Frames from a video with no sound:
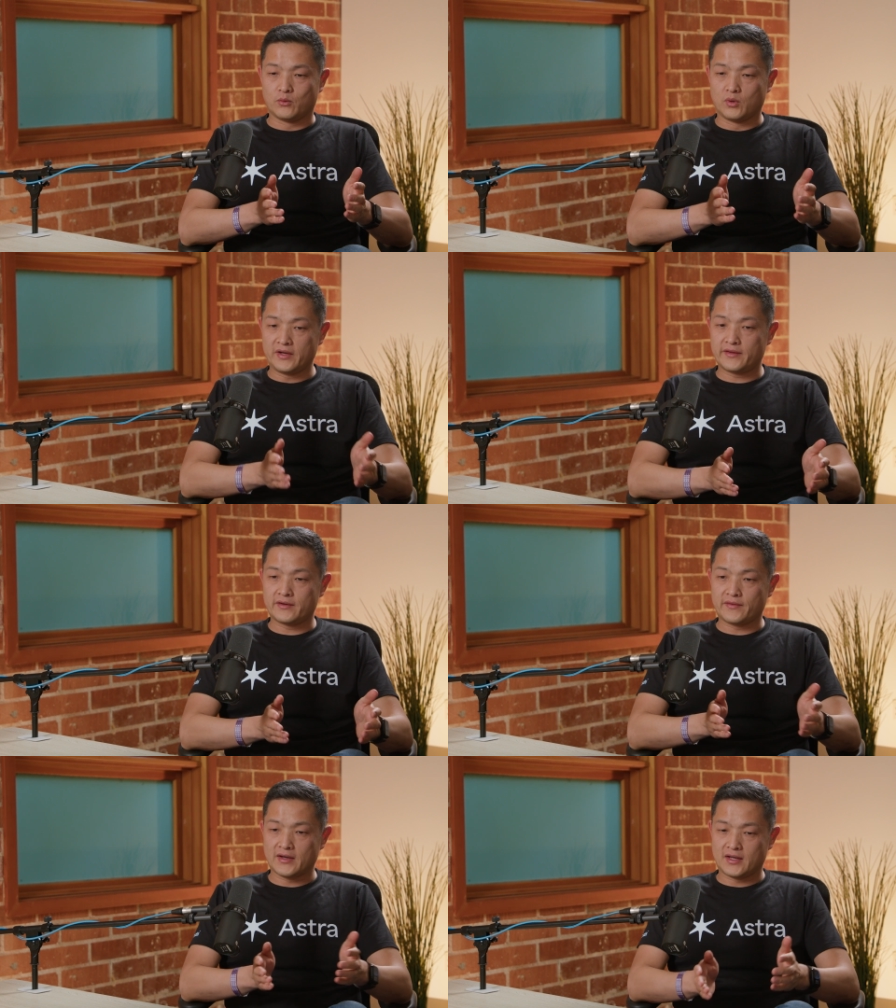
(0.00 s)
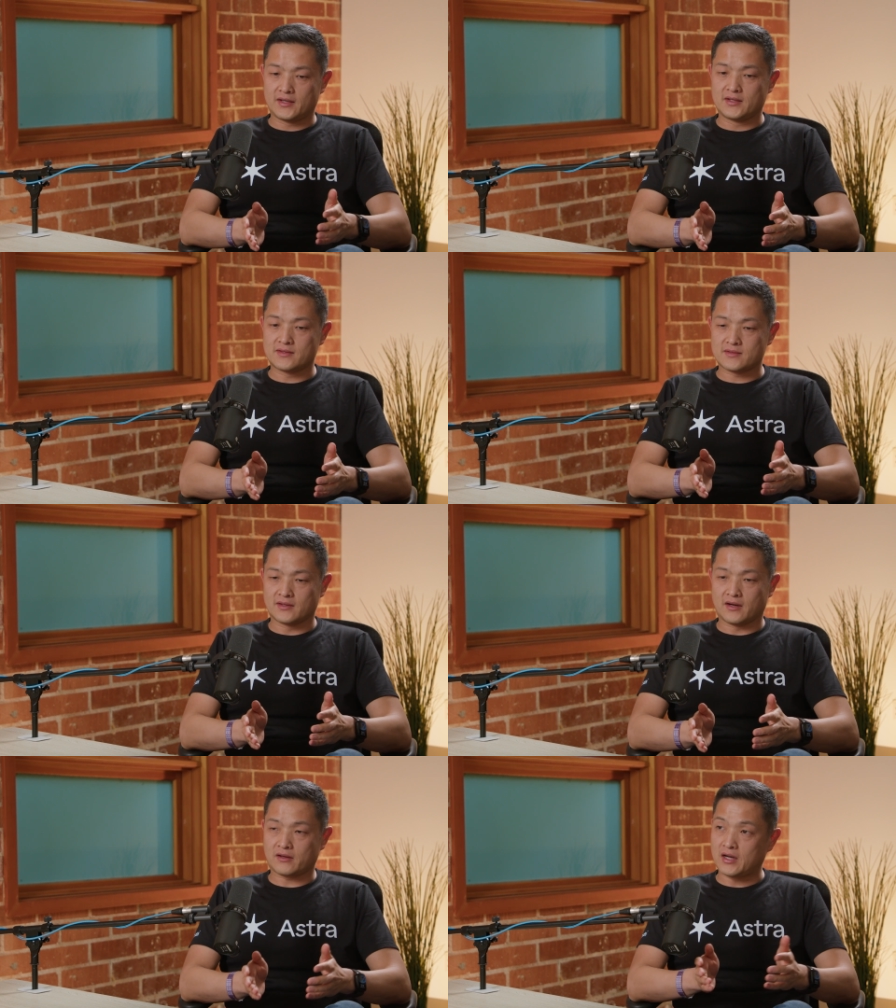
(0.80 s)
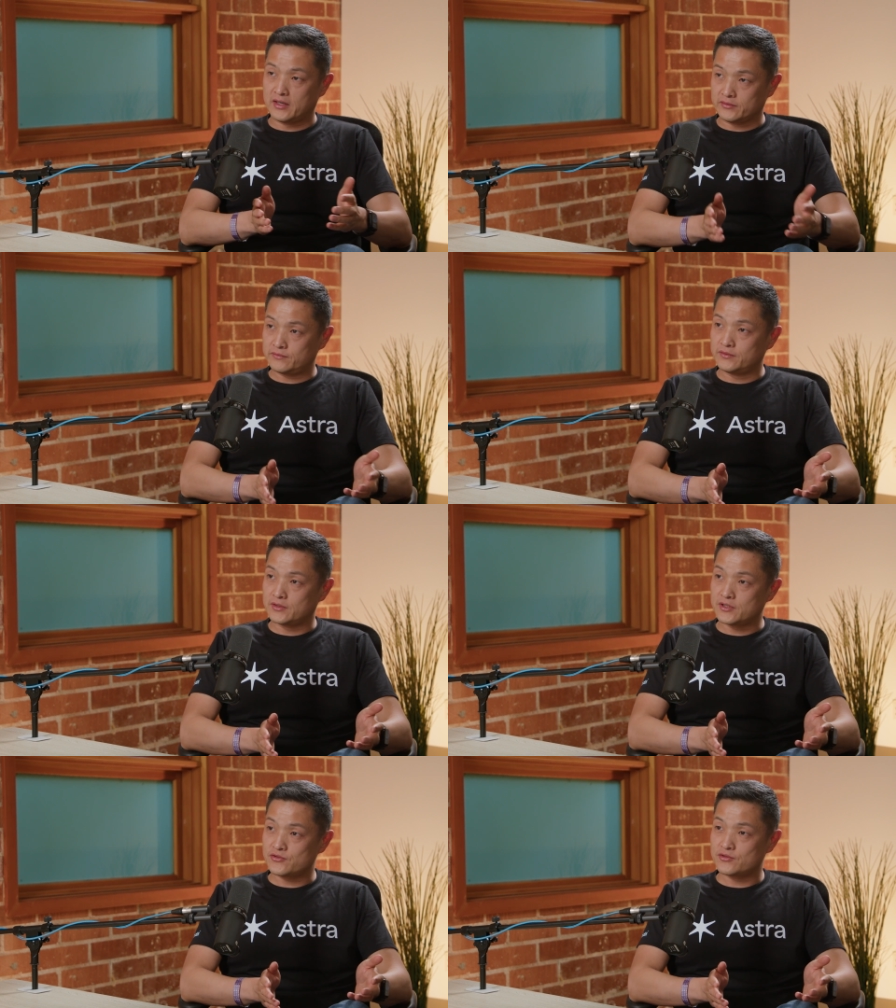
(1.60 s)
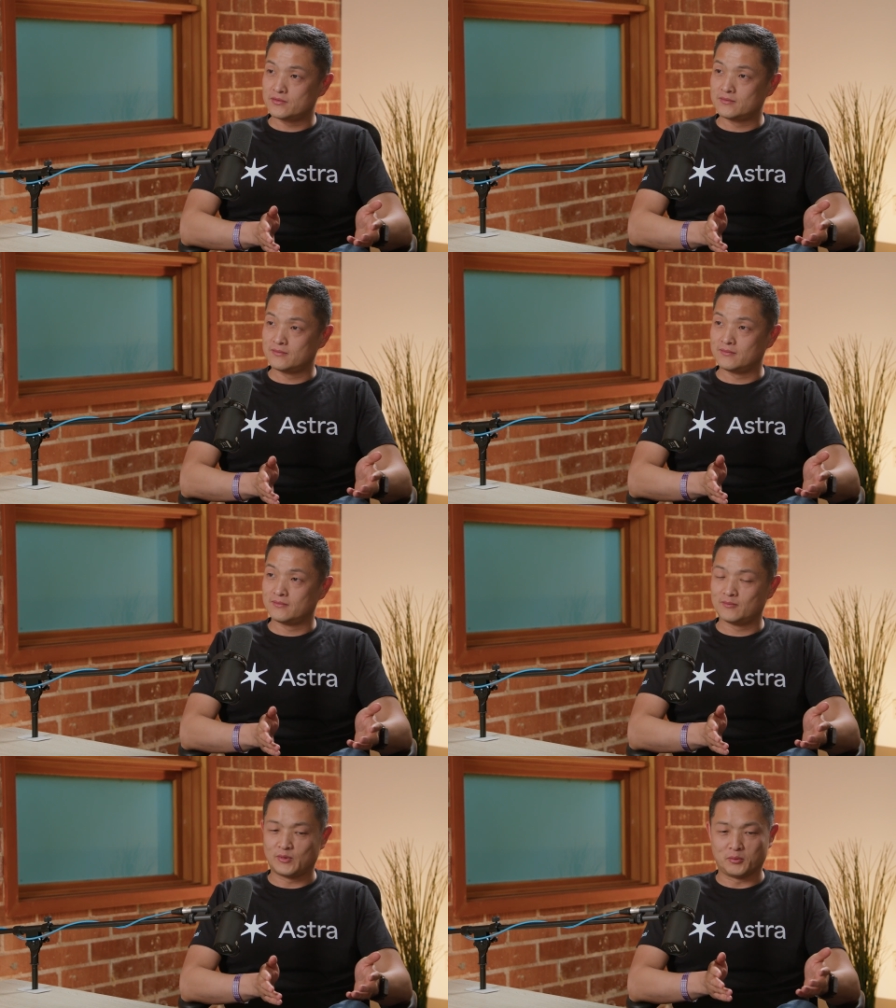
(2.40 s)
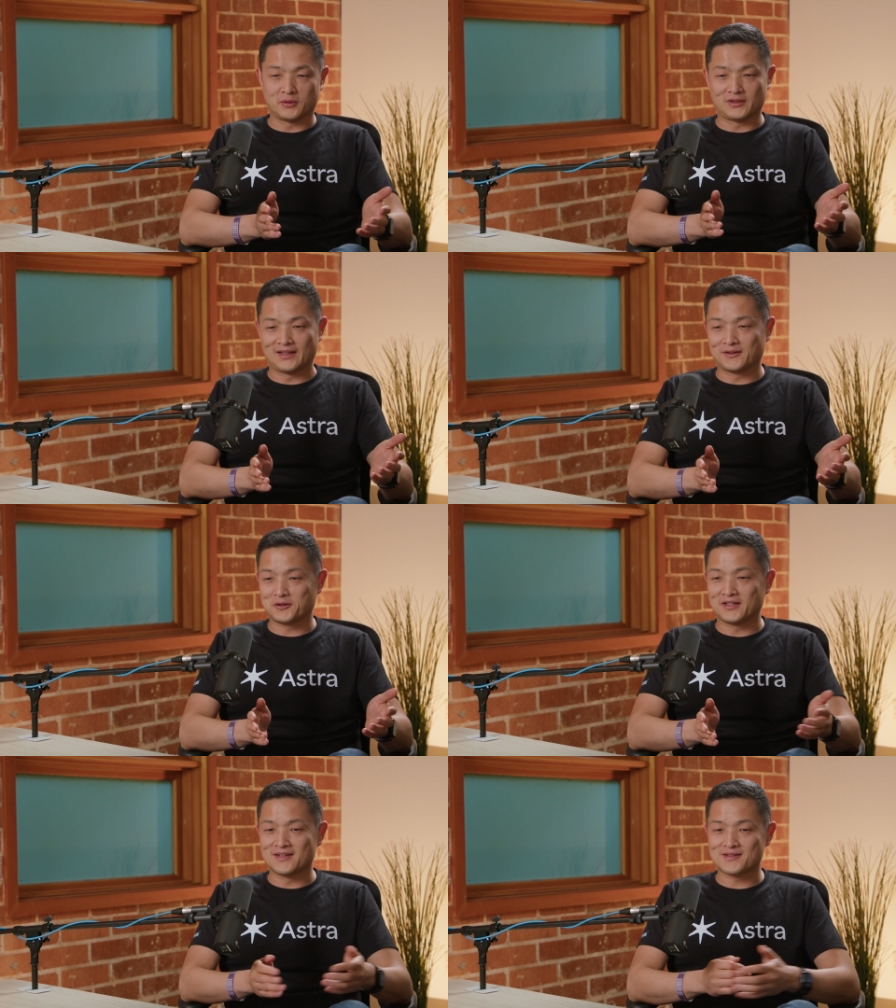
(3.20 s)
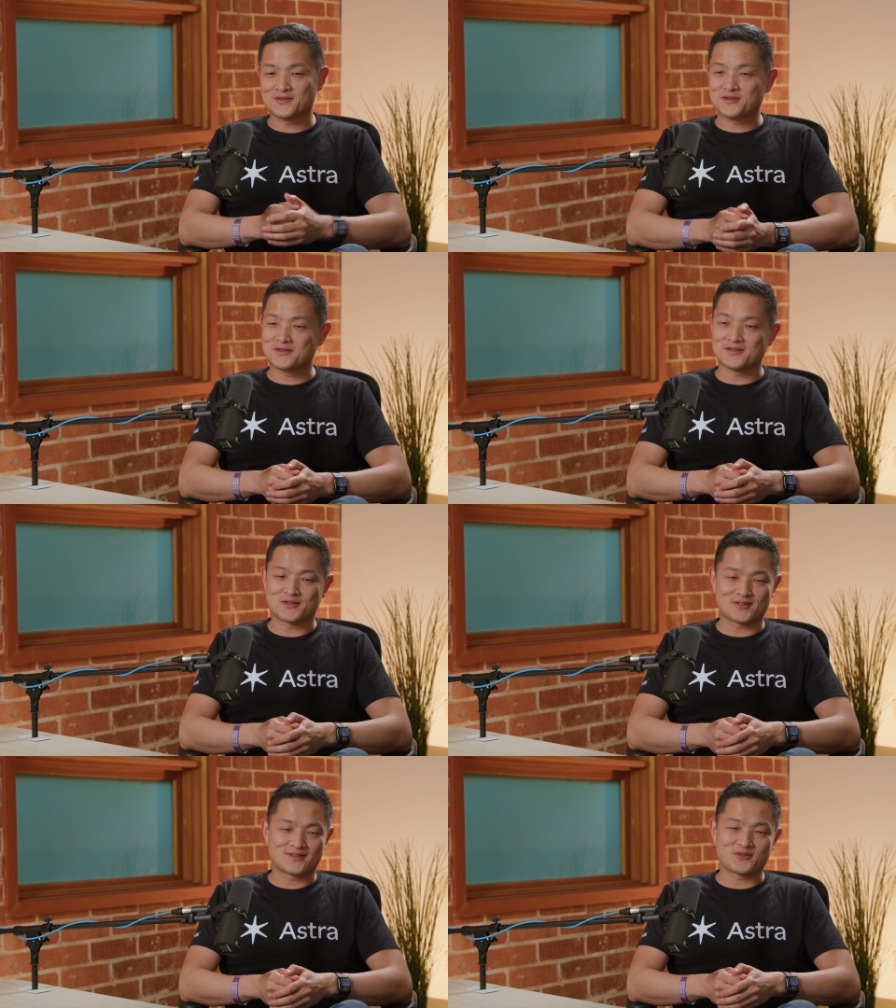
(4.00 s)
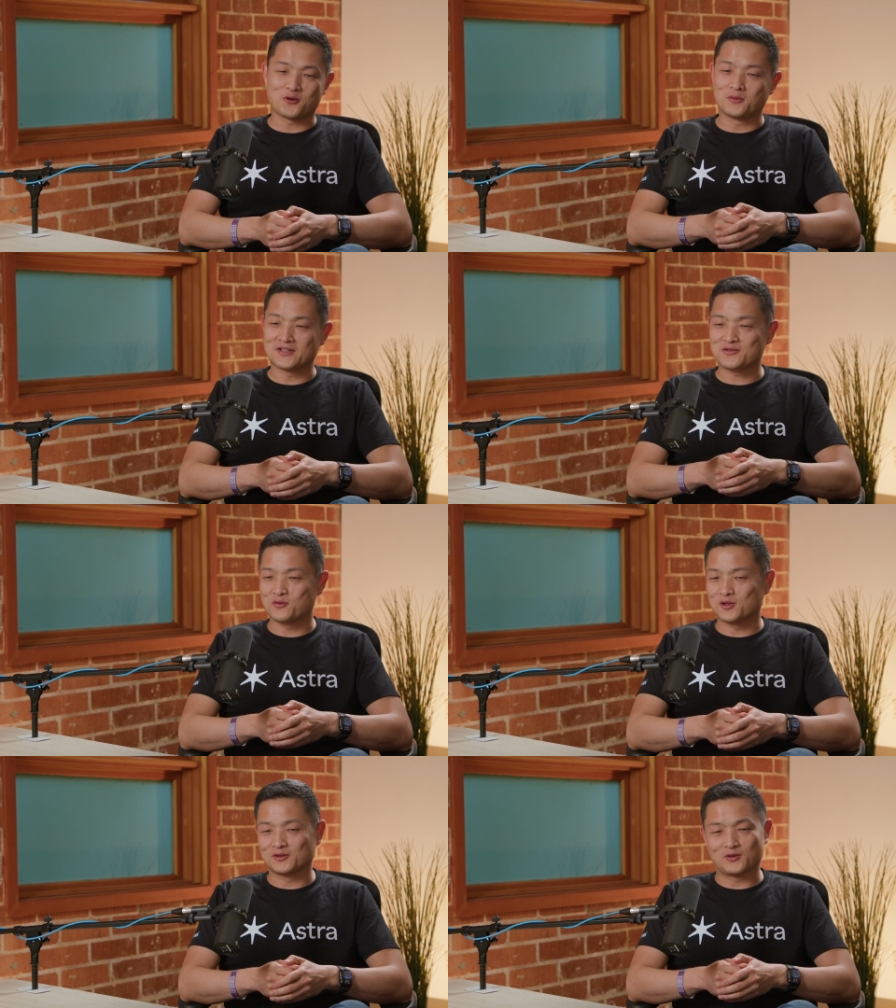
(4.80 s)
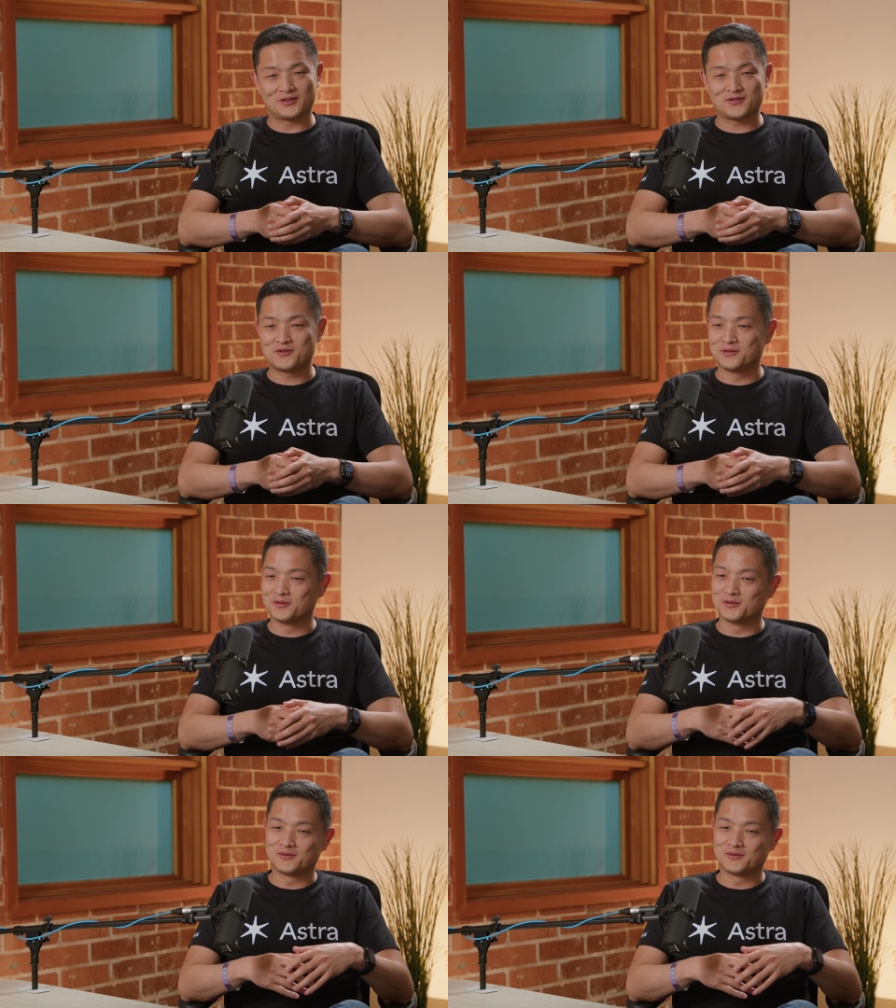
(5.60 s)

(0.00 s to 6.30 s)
Whether that is an archival footage, people were like, okay, there's just so much World War II